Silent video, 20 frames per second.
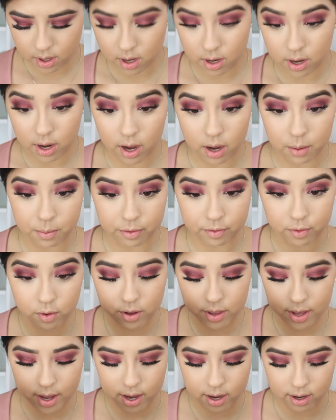Now,
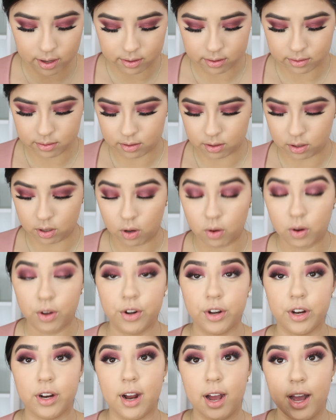before that, go
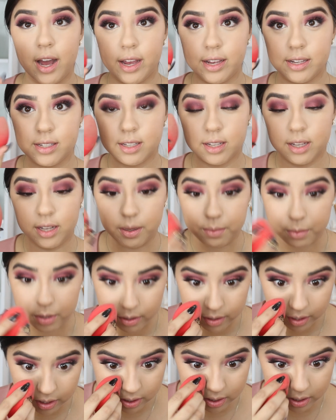under your eyes, clean up the
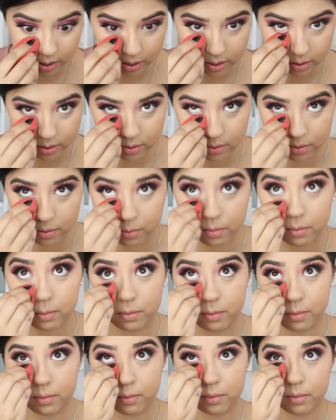creases.
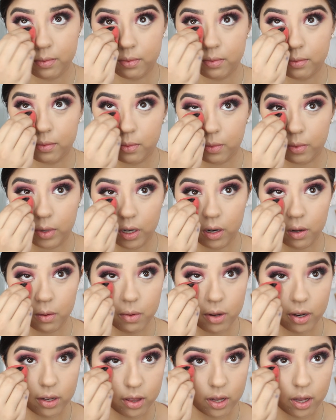You don't
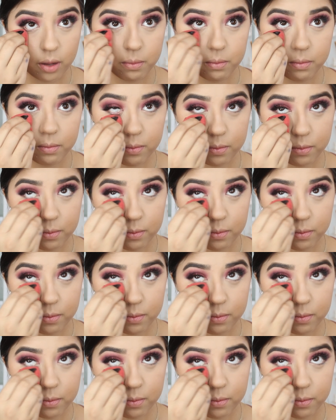want them.